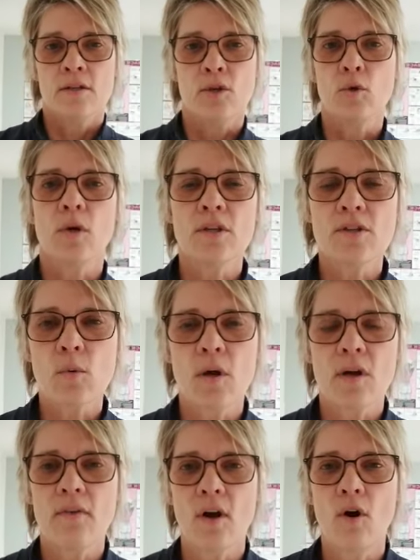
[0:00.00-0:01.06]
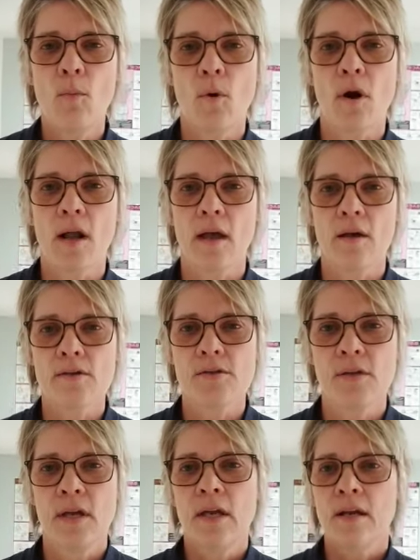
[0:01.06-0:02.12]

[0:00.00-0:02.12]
tune into one of our home workouts,